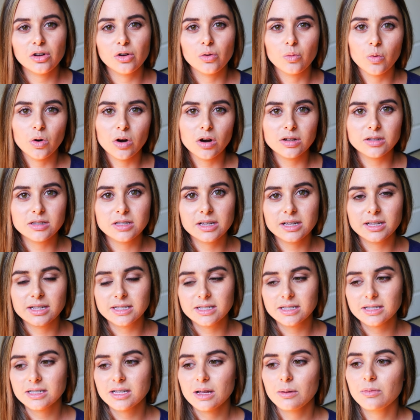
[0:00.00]
your words
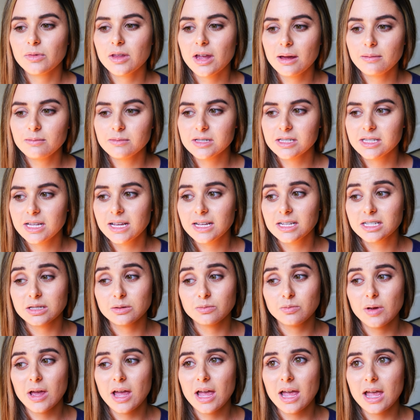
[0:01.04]
because sometimes things
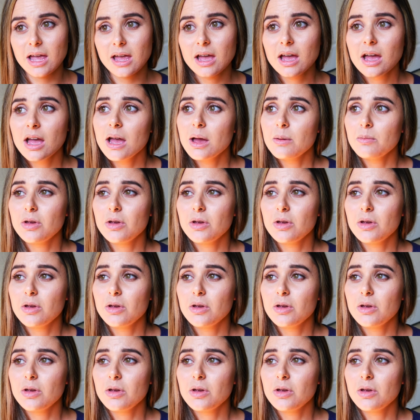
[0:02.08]
may